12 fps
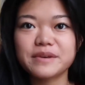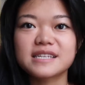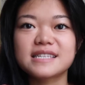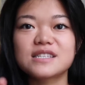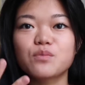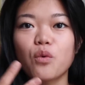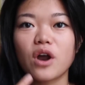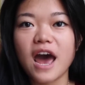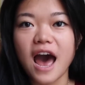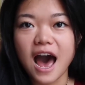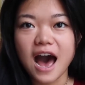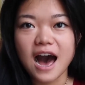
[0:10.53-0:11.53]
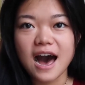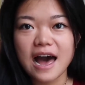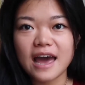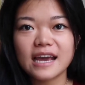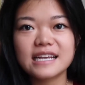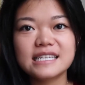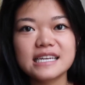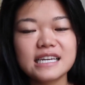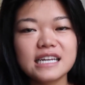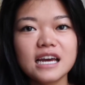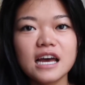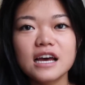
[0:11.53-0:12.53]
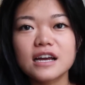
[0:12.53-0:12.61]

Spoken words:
because that's what I did.